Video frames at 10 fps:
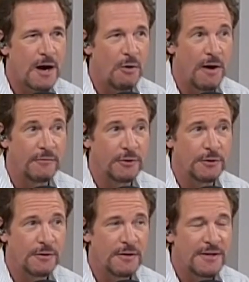
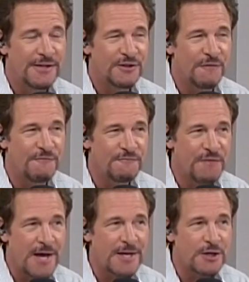However, the
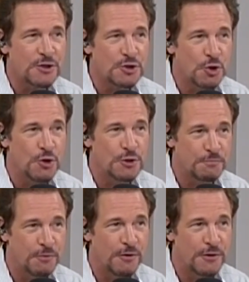fake Tush
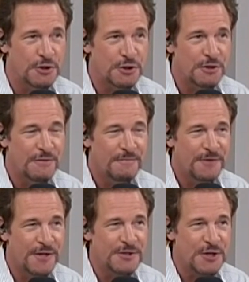Push
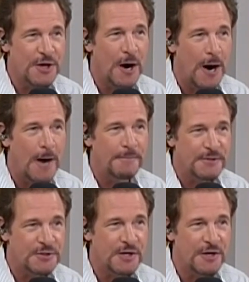is the
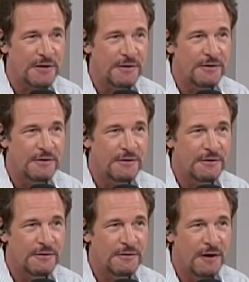opposite
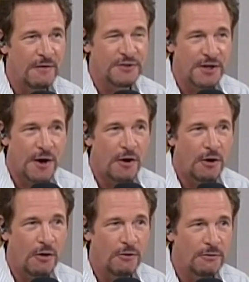of
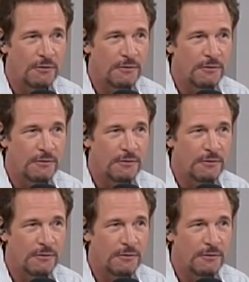dinero.